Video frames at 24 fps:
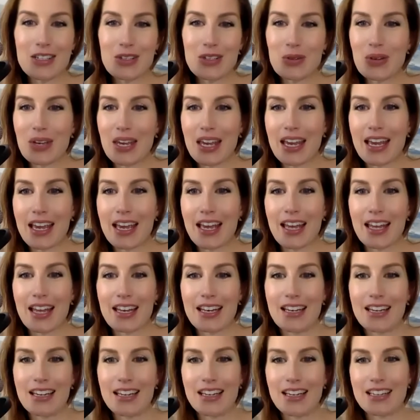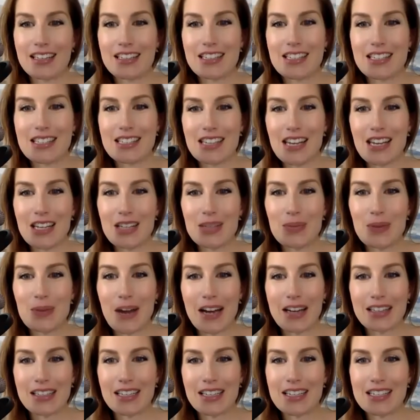You can. Just takes
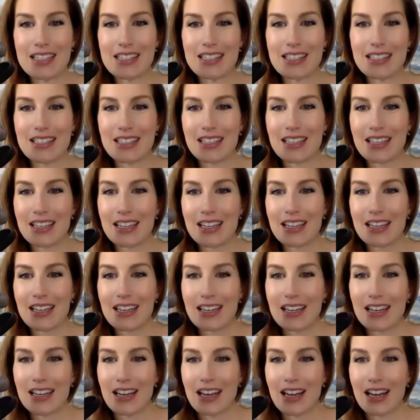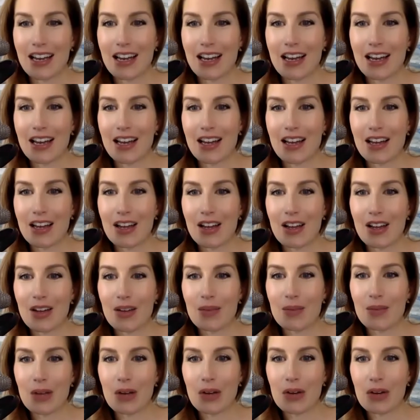practice.
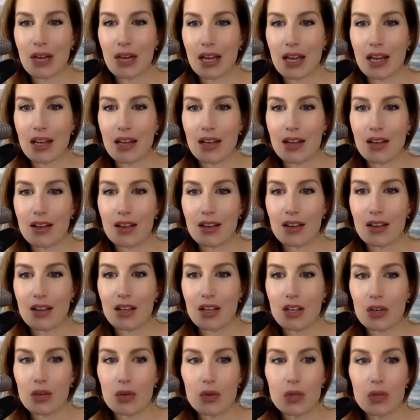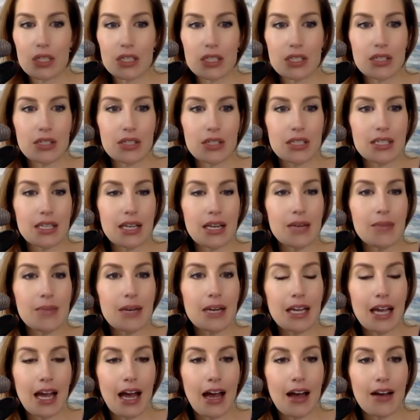Okay. Cool. So does
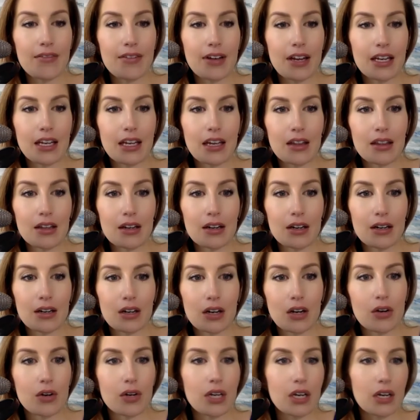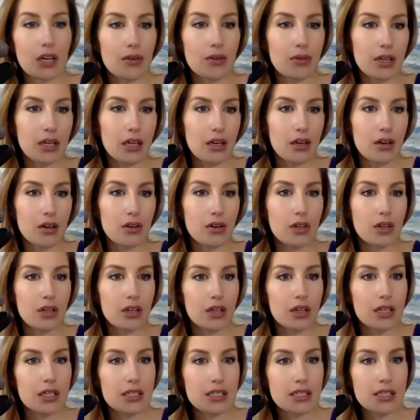anybody have any other? Oh, here we go.
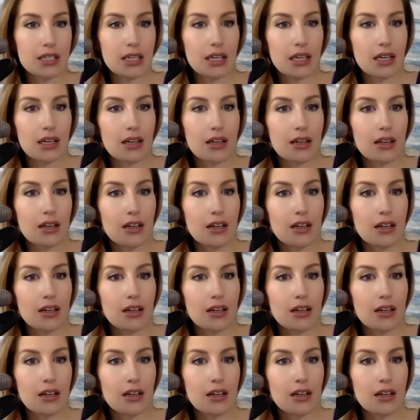Let's see.